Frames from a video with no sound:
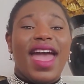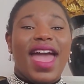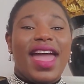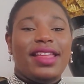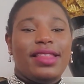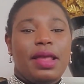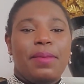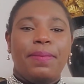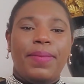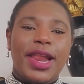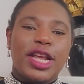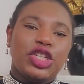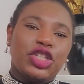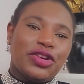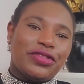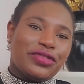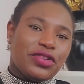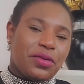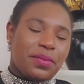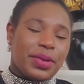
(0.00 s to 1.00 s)
and a
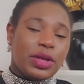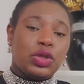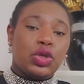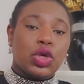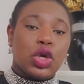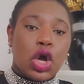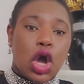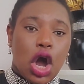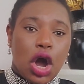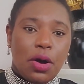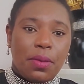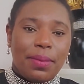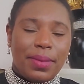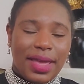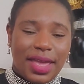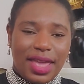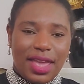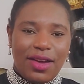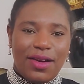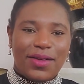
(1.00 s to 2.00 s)
pleasure for me to come
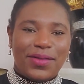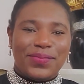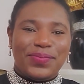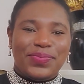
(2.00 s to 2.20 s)
here